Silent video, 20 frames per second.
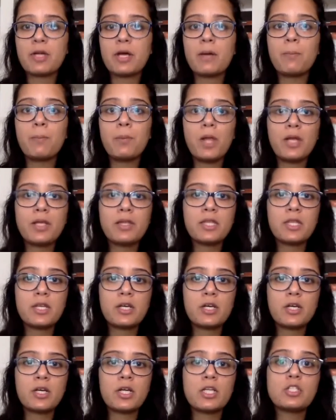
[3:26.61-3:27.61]
a blood
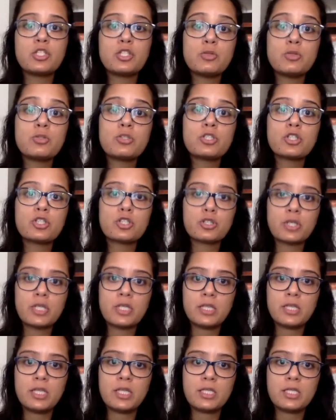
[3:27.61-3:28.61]
thinner is used to treat
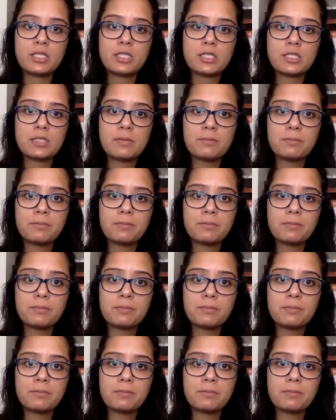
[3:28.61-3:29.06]
these.